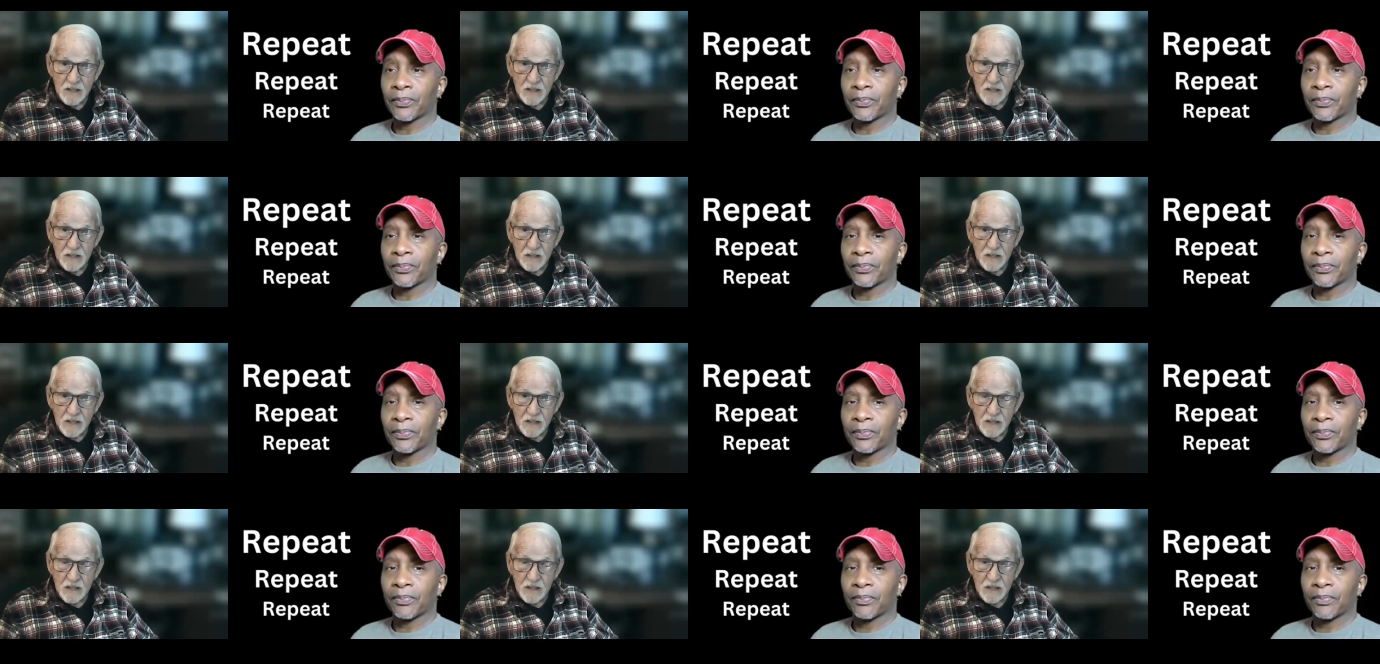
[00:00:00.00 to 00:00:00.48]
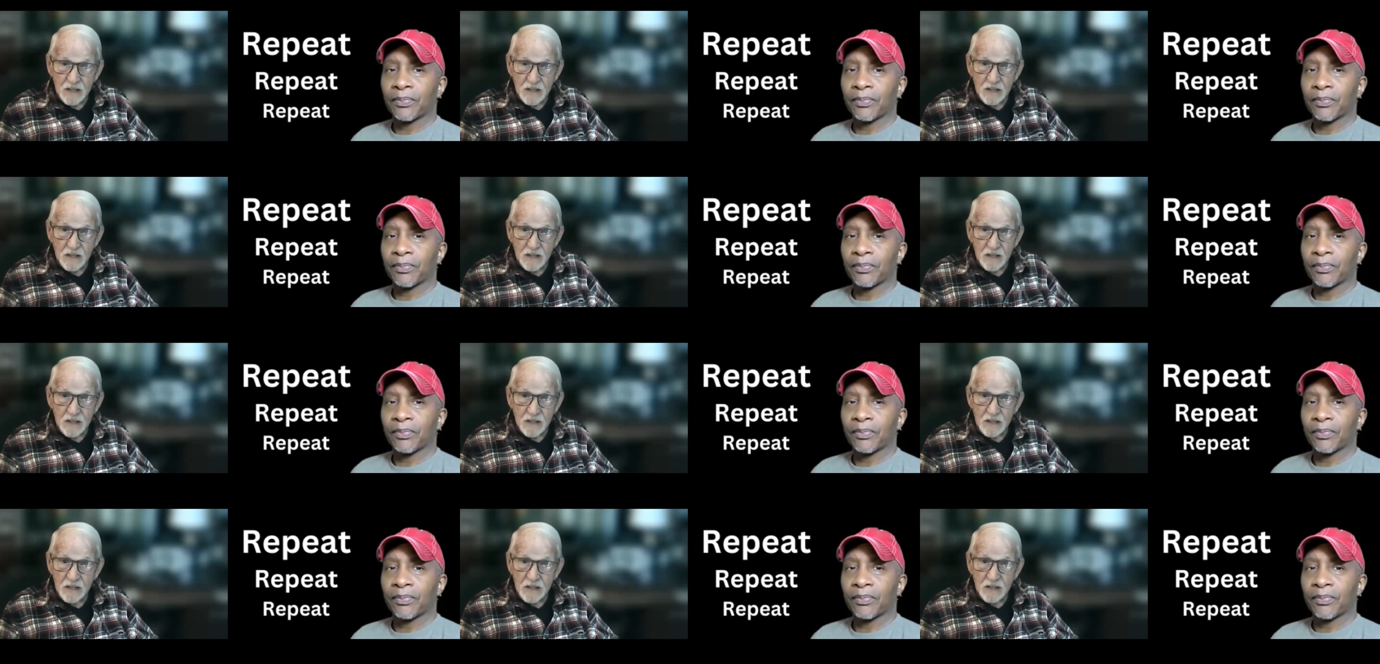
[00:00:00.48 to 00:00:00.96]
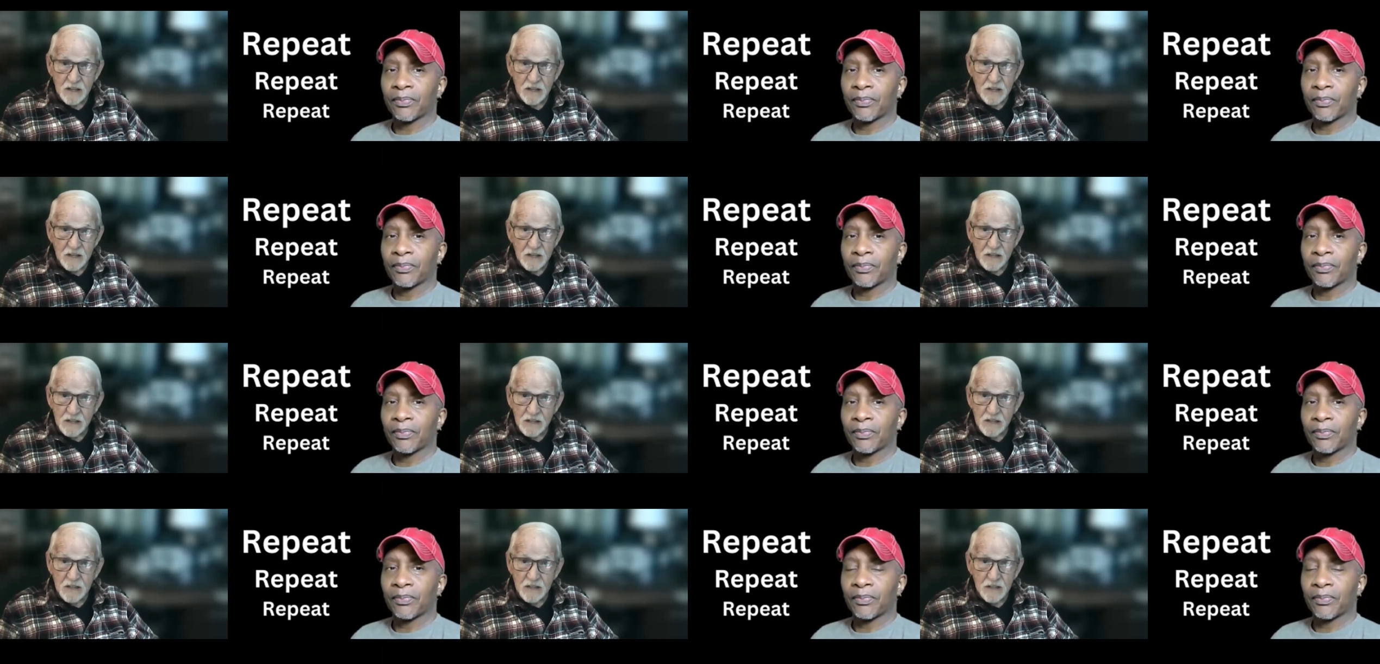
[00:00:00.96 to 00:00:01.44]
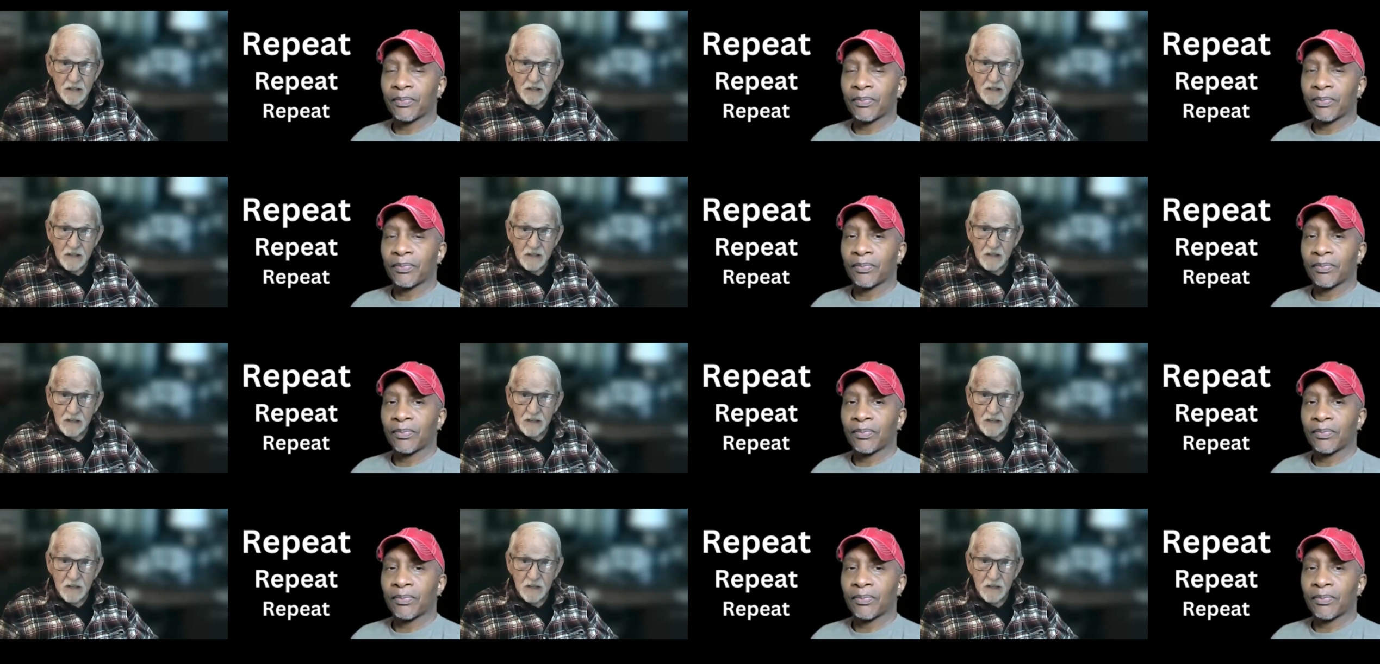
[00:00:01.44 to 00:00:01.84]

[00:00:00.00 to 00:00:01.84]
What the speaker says: (silence)